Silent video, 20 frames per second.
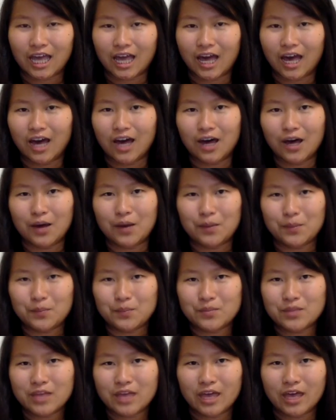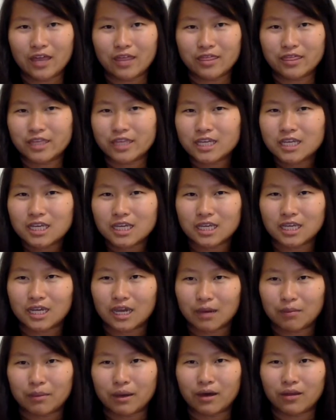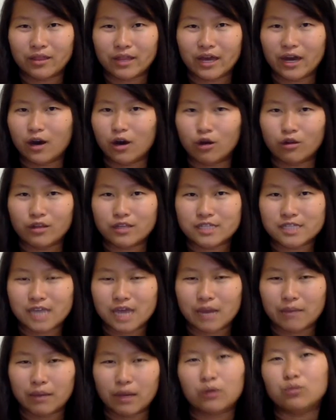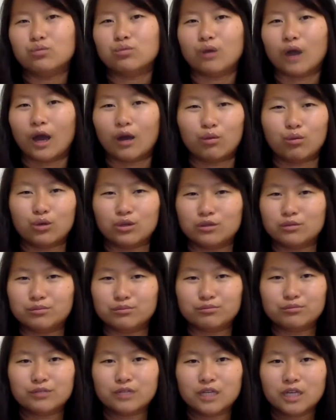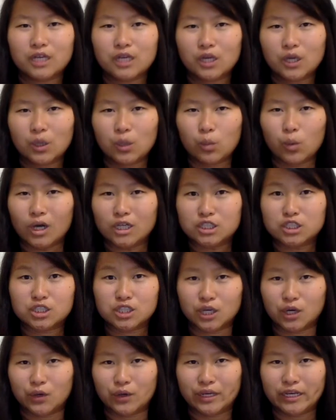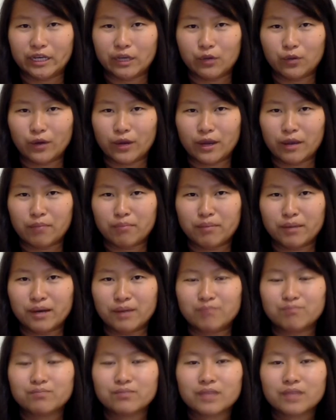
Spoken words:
and thinking about that all the time, I wouldn't want to go anywhere. But